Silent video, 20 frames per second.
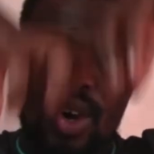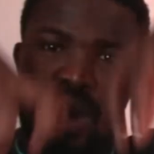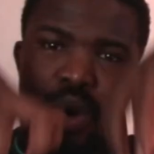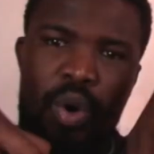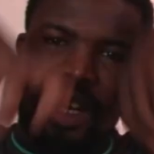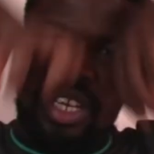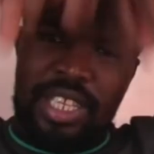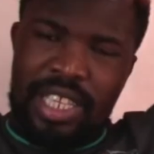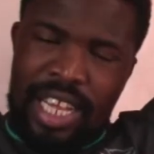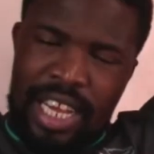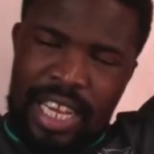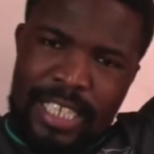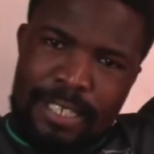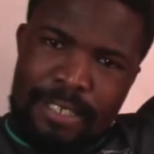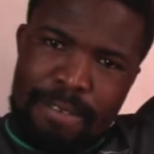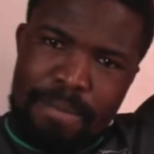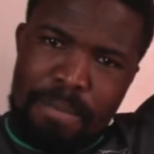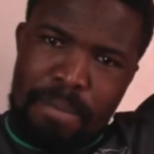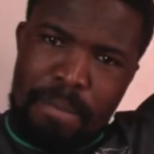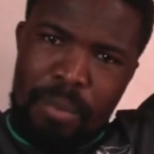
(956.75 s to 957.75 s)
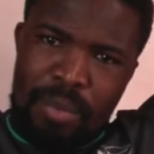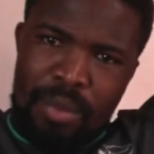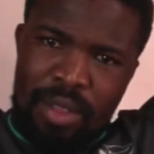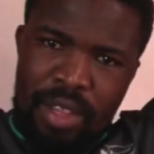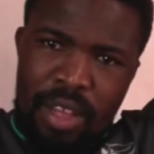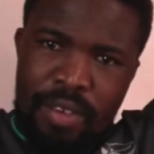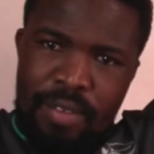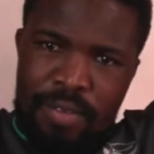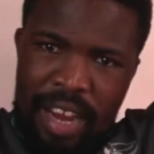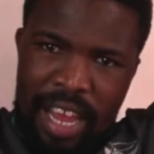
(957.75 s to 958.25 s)
on that
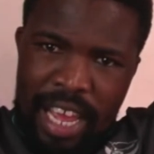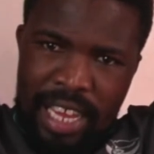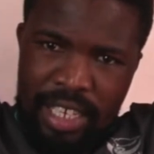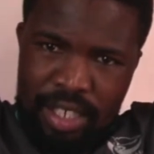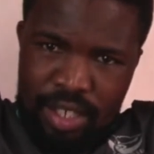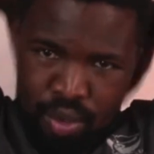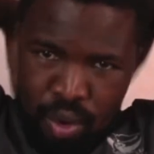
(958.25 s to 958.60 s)
flight.